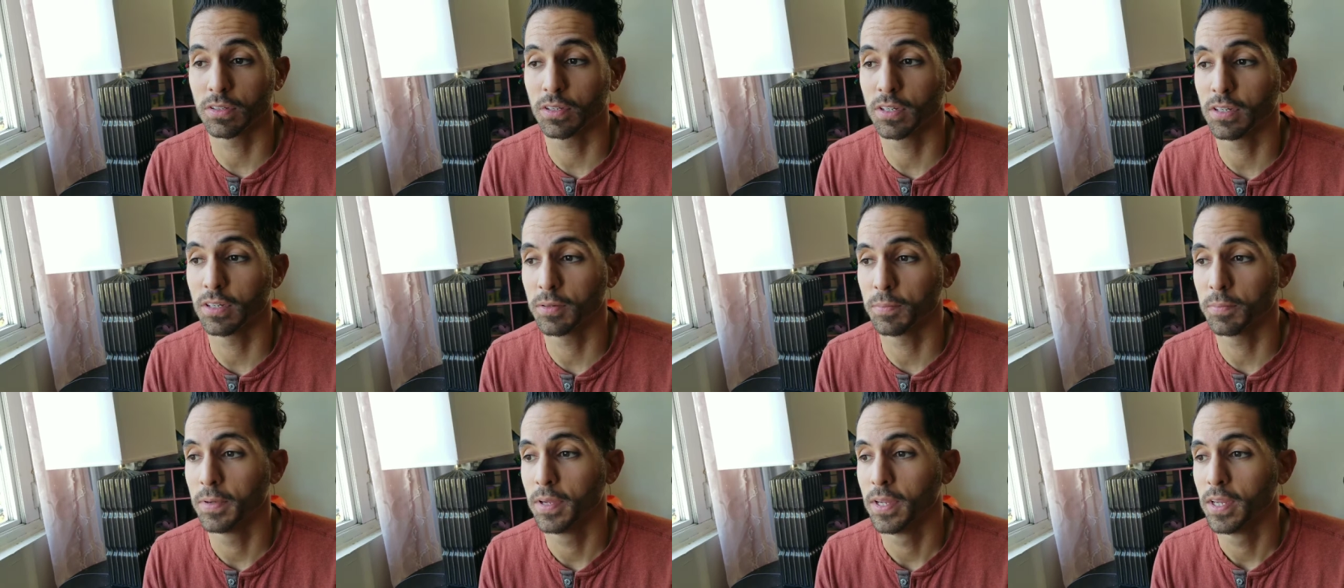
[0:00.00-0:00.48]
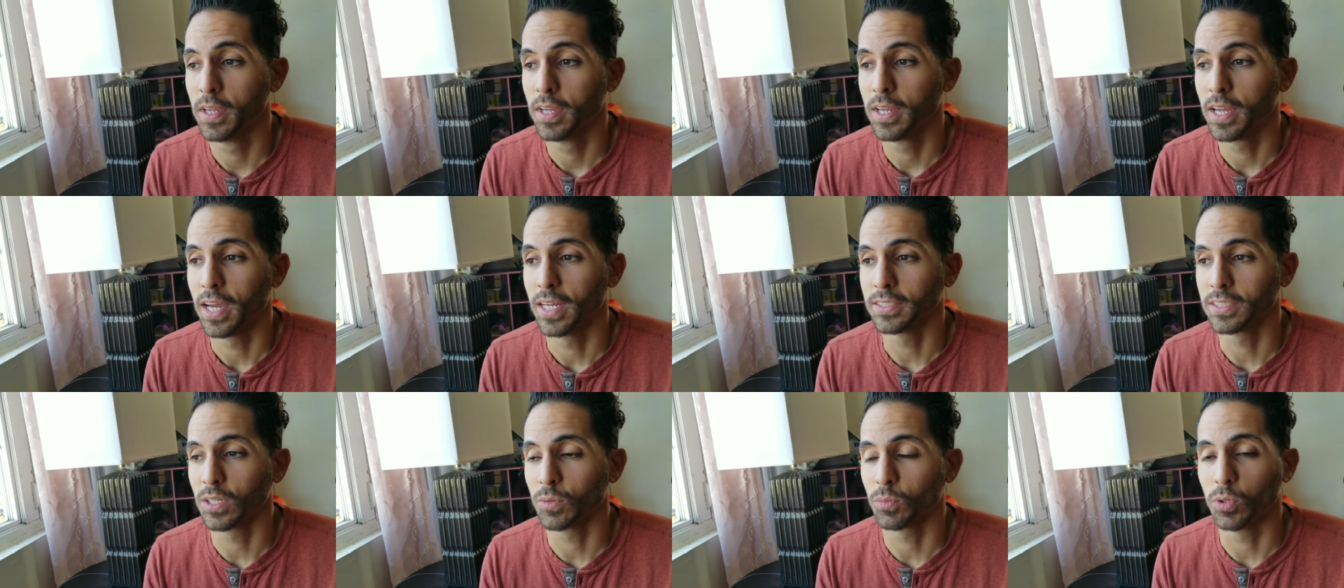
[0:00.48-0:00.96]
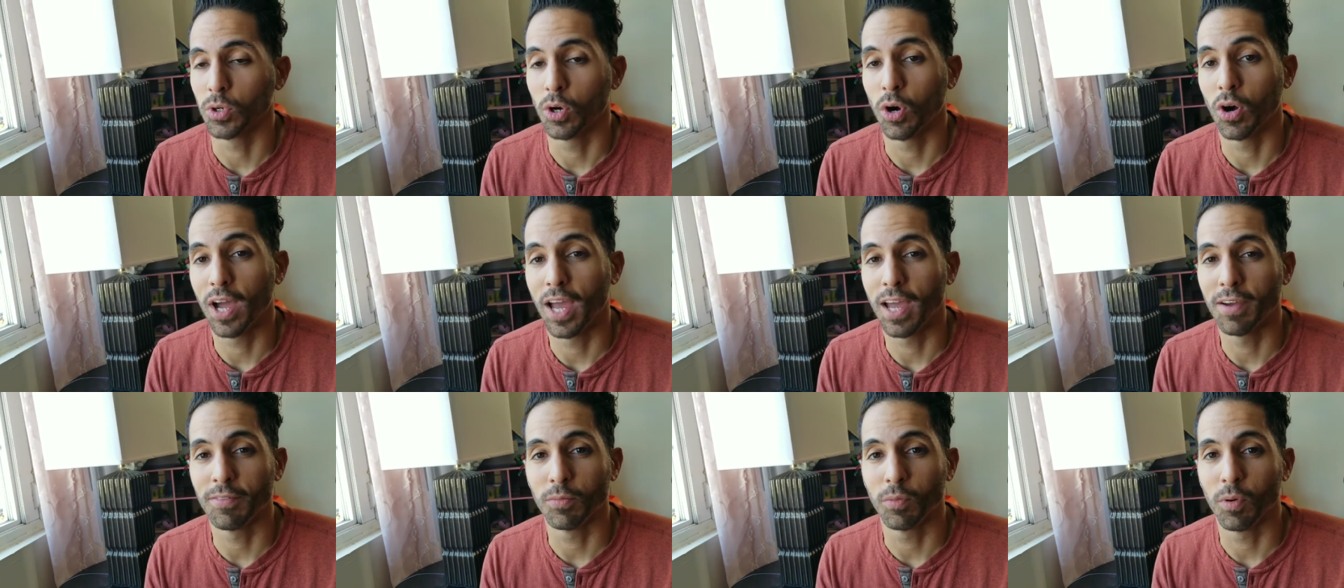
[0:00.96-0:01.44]
I think we all
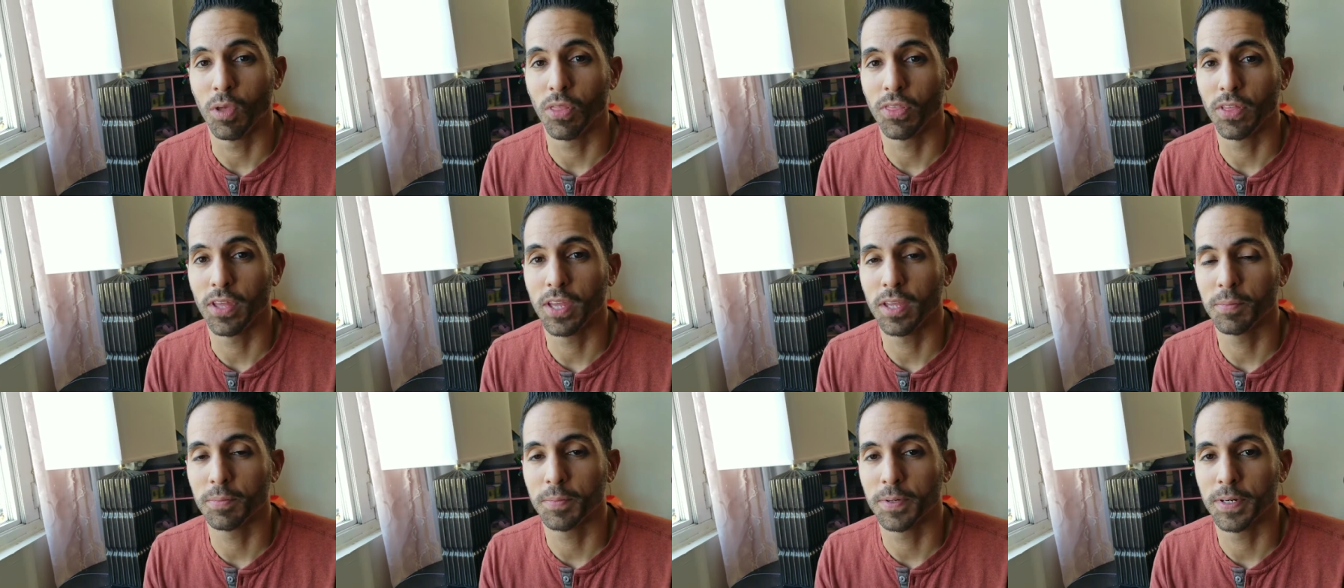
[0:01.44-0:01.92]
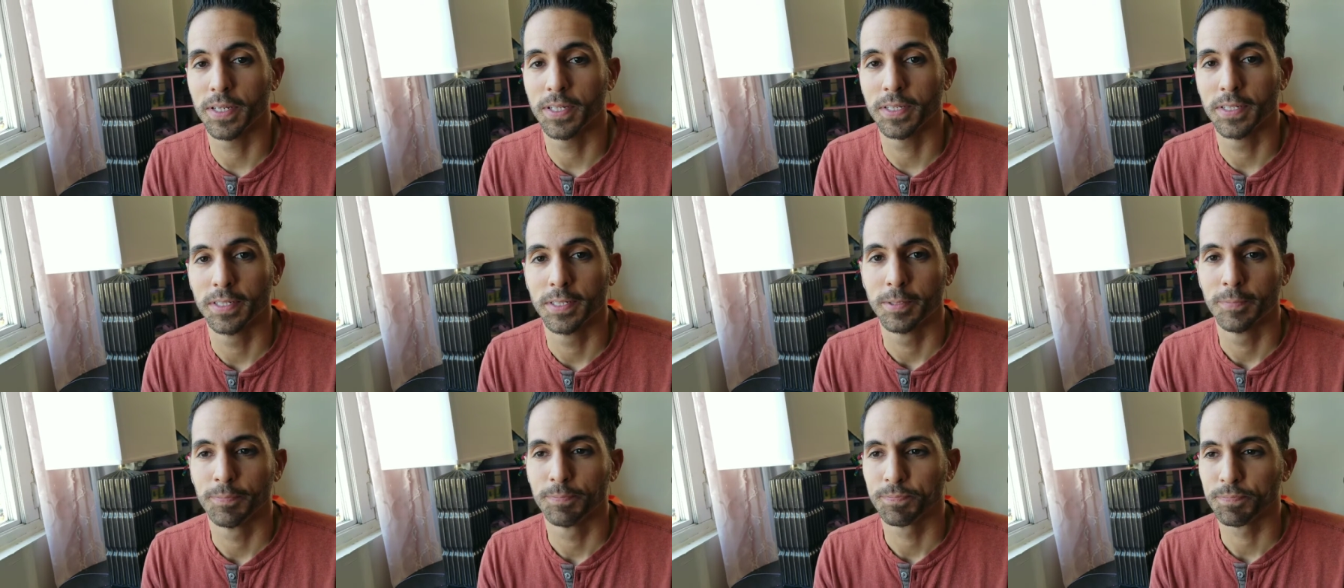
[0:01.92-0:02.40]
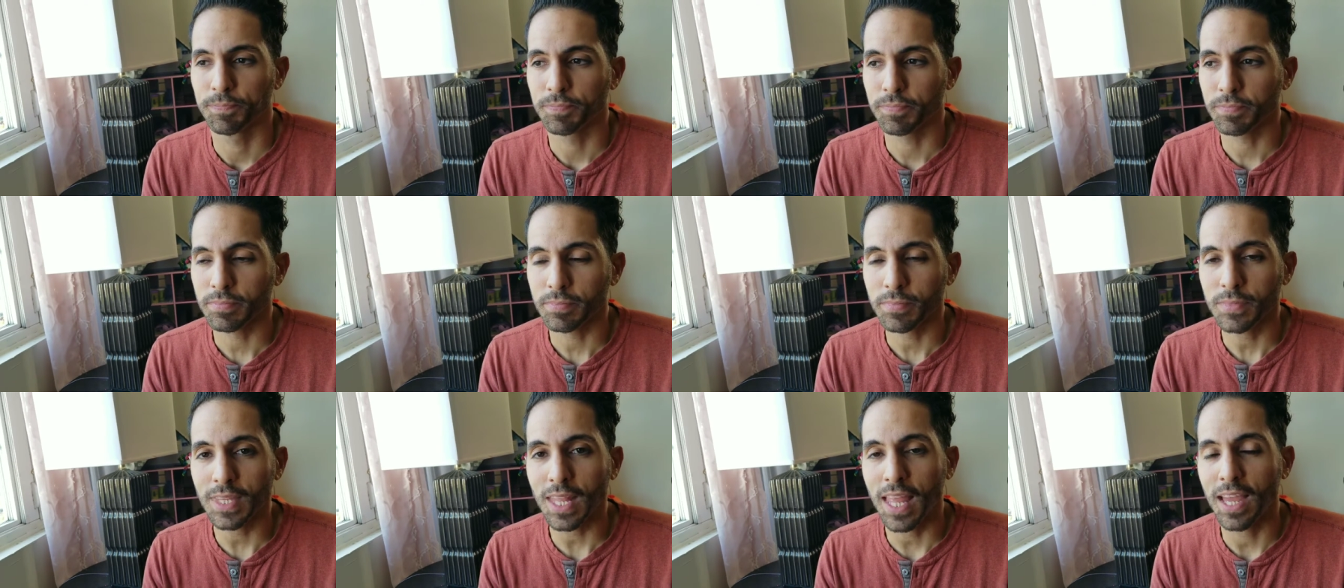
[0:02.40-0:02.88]
have it within, but
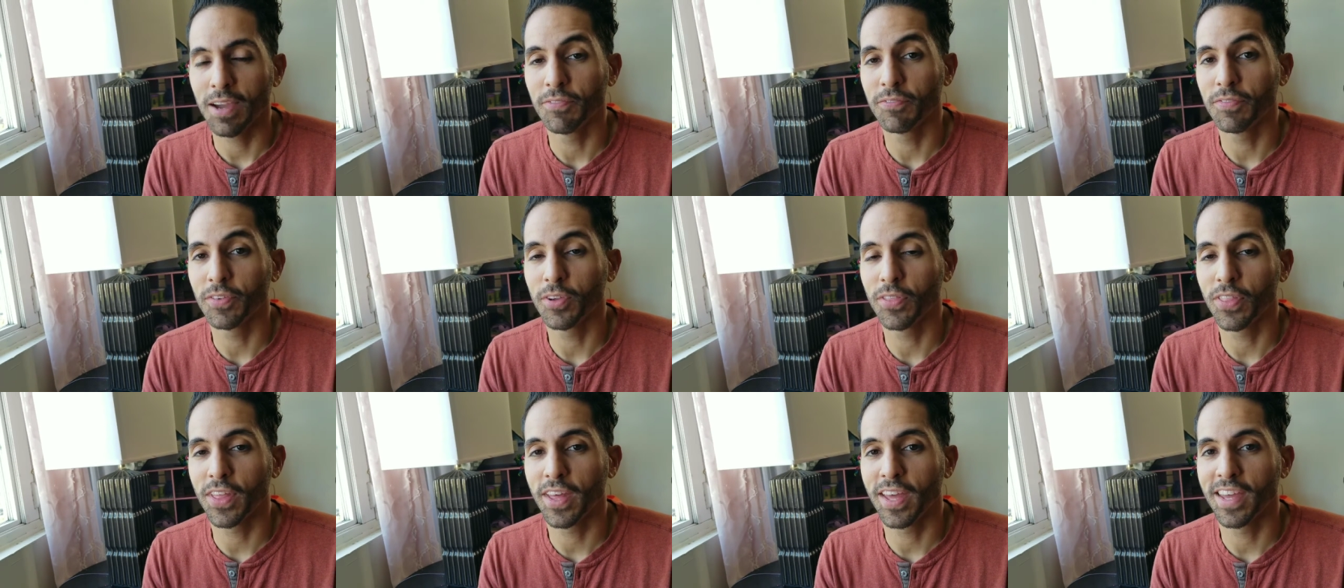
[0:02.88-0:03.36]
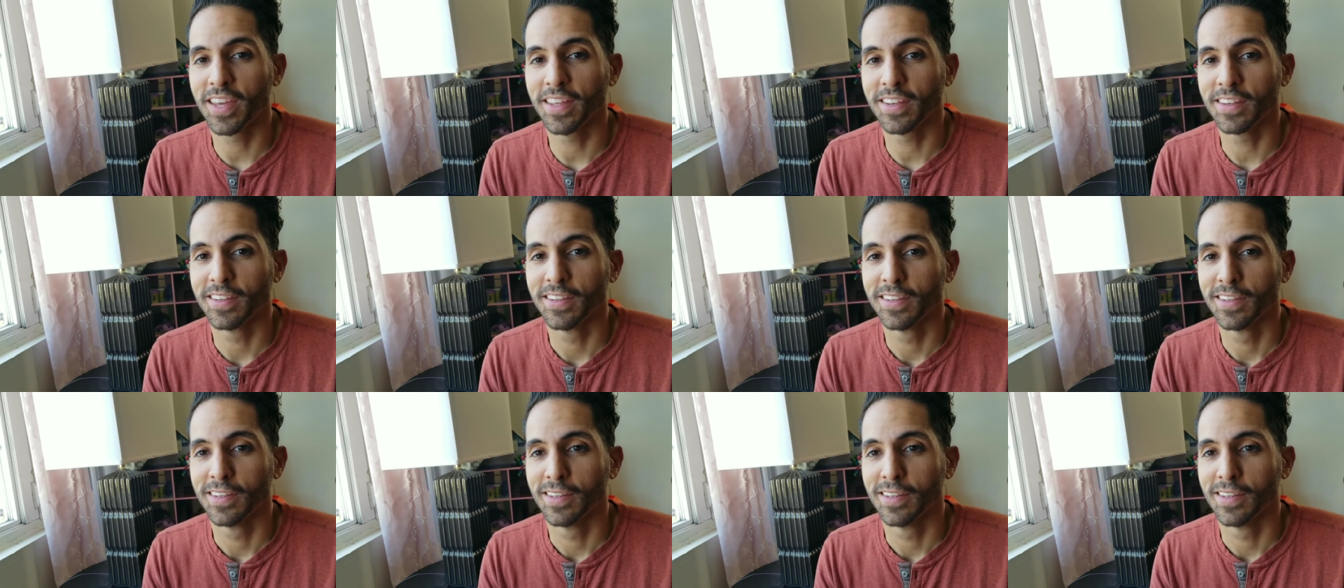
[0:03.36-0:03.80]
I feel that